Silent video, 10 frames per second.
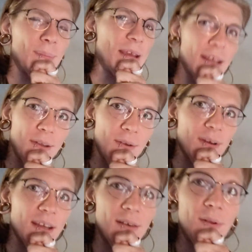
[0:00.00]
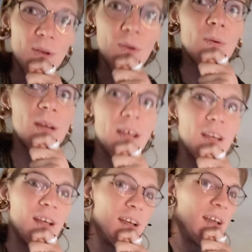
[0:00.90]
make a new
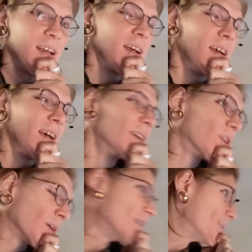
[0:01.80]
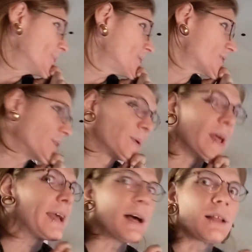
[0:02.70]
crimp. So
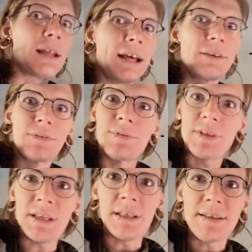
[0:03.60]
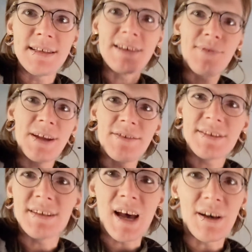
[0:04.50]
like a lot of the DIN rail
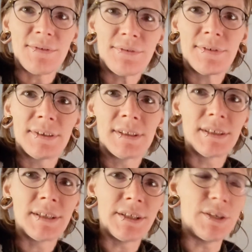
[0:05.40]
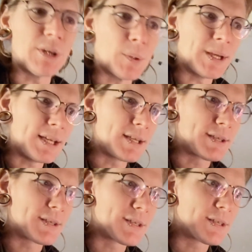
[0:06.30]
stuff,
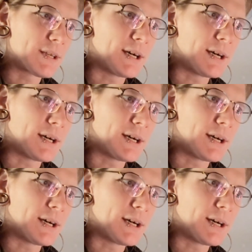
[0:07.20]
is